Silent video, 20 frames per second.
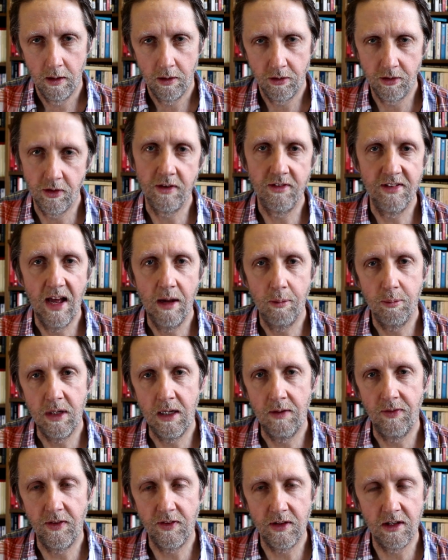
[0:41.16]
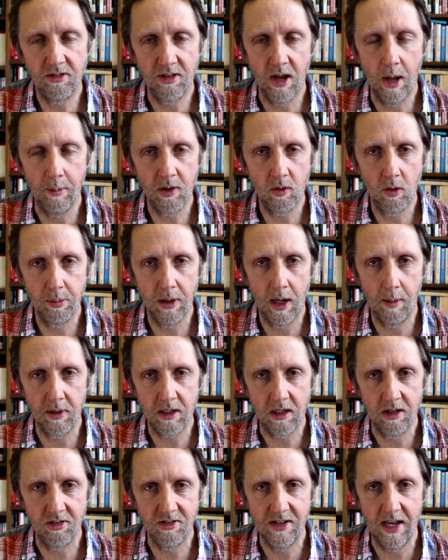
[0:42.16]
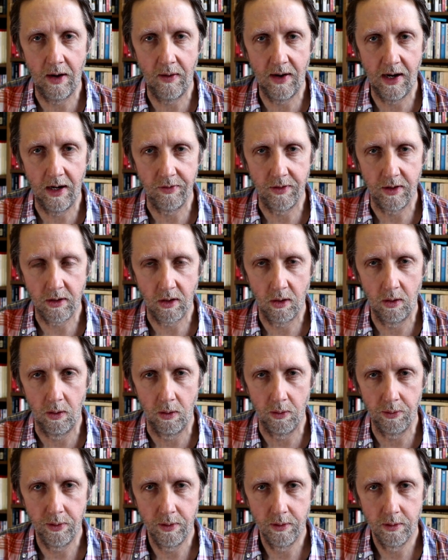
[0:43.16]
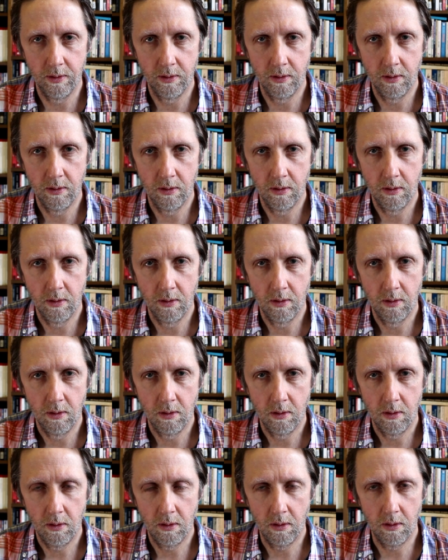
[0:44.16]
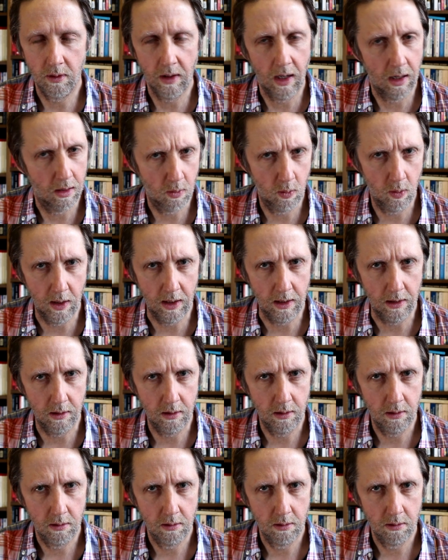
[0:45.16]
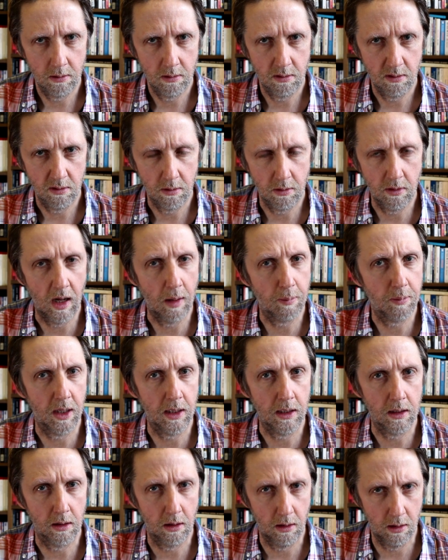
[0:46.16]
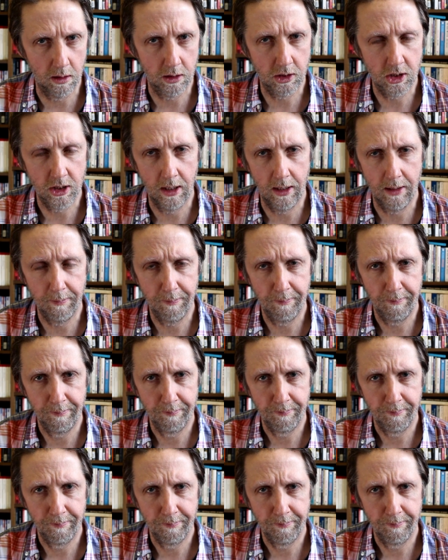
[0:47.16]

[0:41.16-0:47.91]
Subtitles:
So does that mean that the Islamic Republic is now out in the cold? Well, not quite. Not by a long shot.